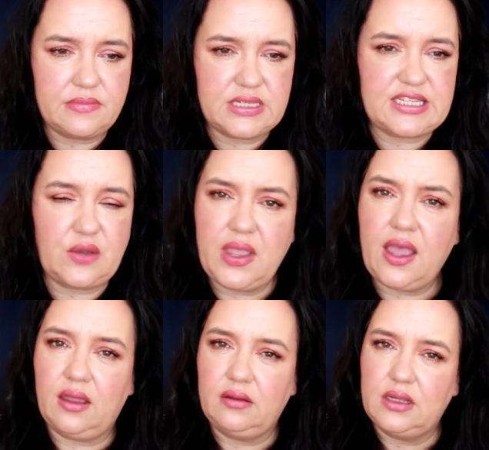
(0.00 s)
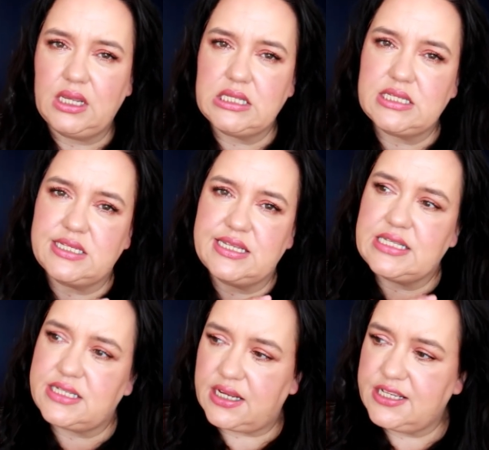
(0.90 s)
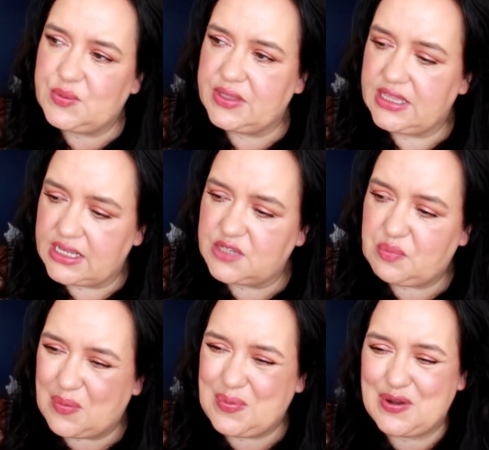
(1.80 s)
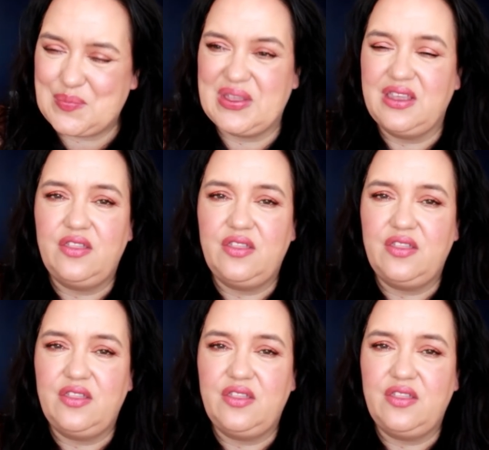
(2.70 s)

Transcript: So yeah, it's nice when things pop up